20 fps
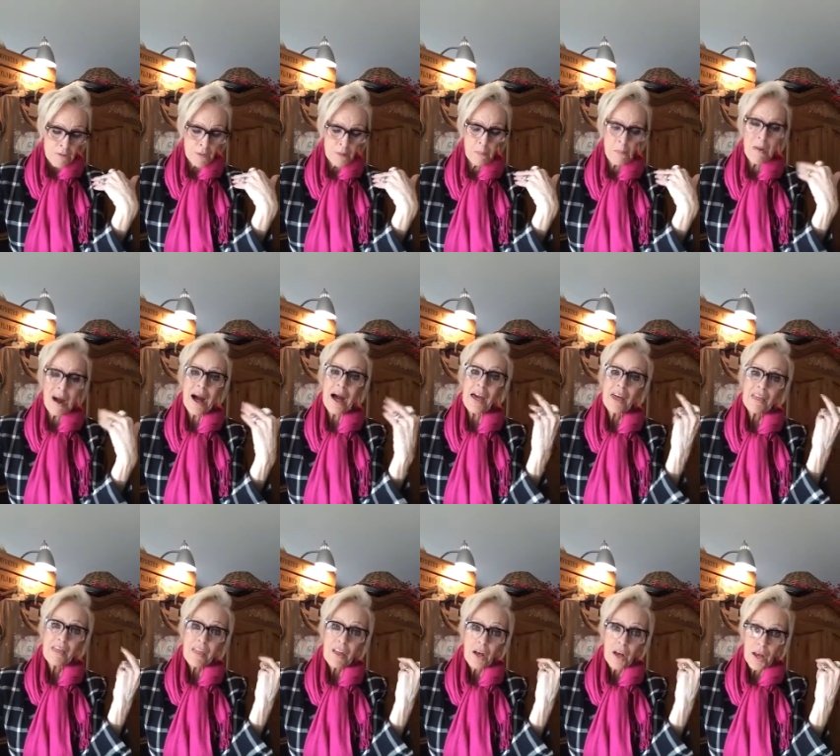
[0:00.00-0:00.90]
For
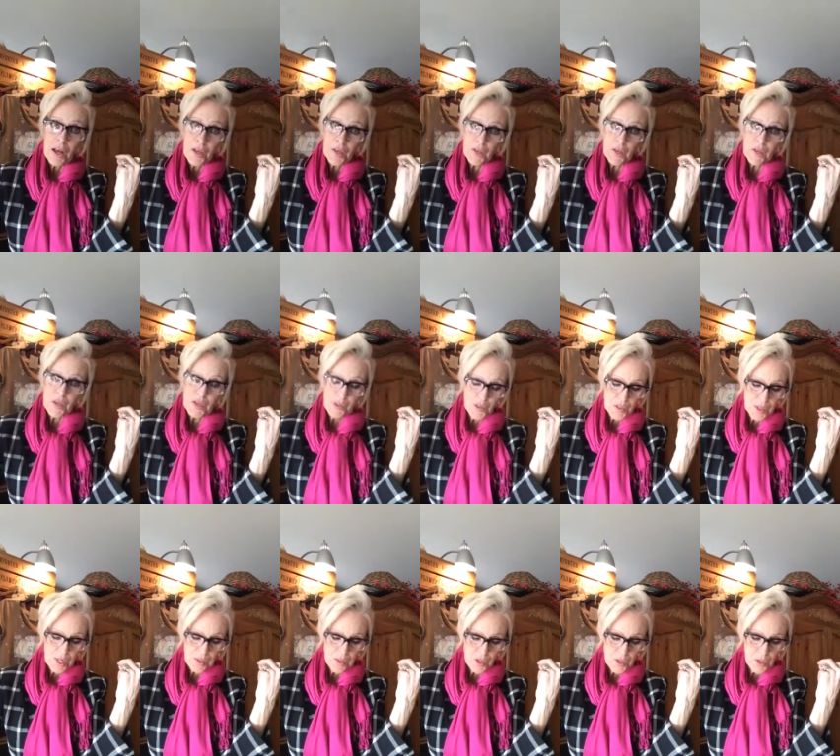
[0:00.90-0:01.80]
my thoughts, he
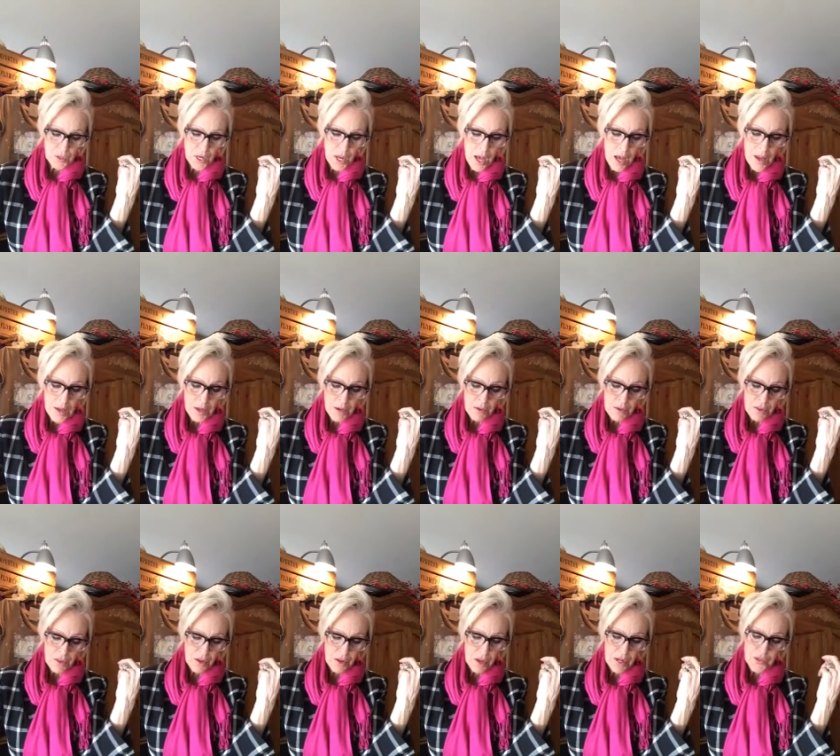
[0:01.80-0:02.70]
says, are not your
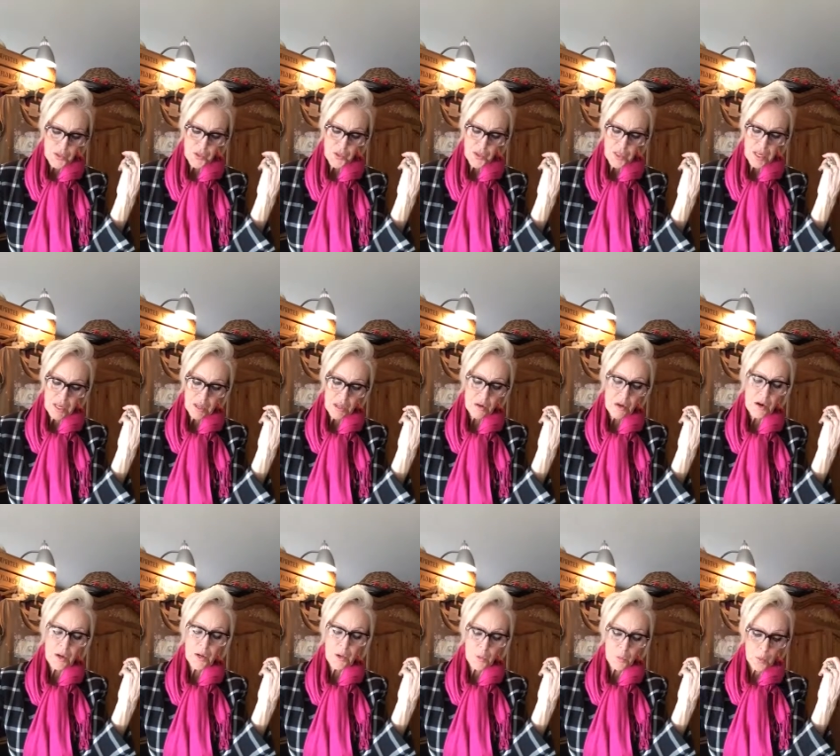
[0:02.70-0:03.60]
thoughts, neither
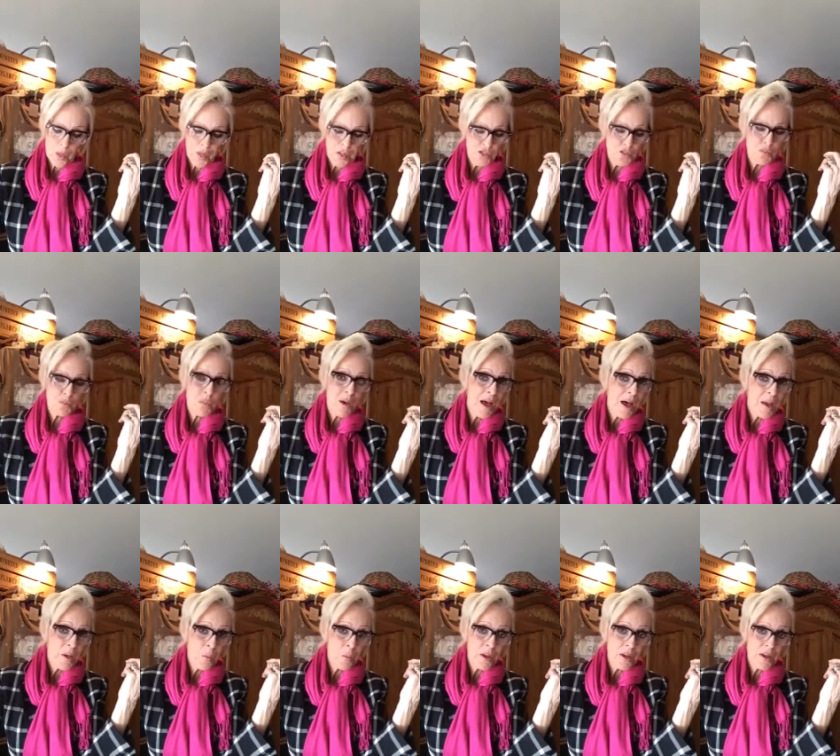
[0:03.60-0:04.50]
are your ways
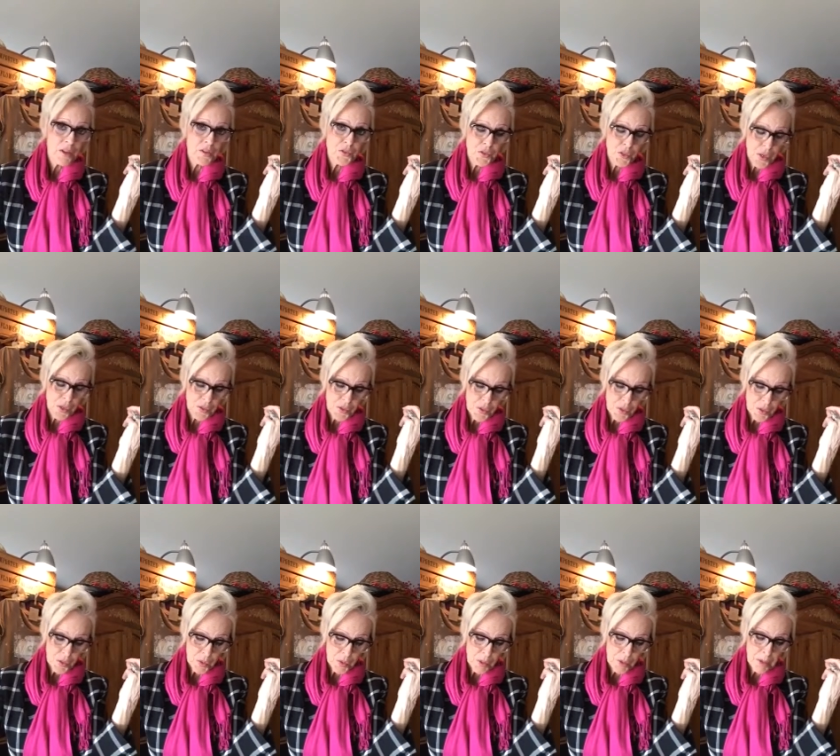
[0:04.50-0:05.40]
my ways, says the
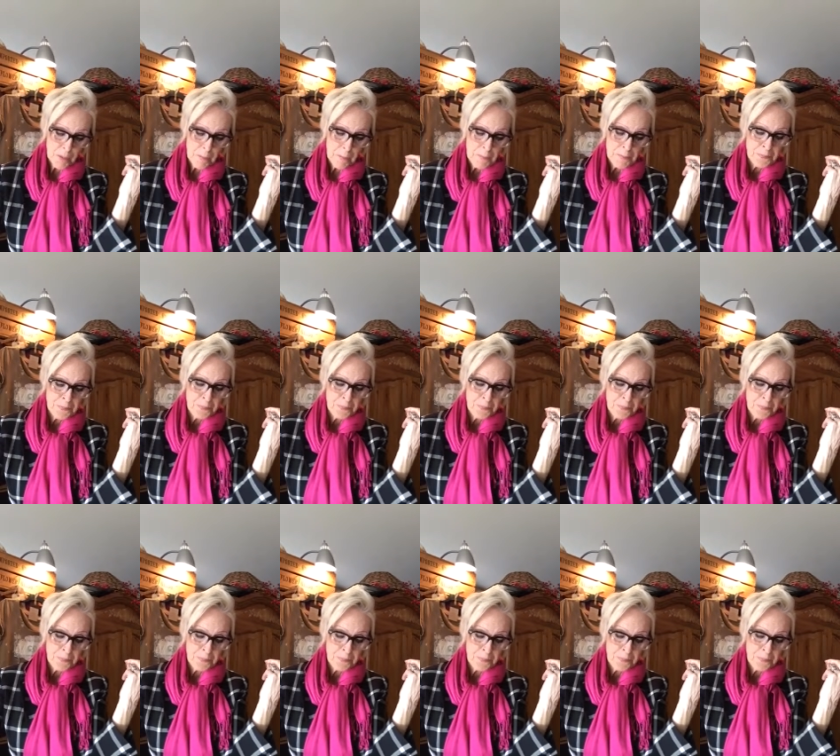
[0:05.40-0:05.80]
Lord.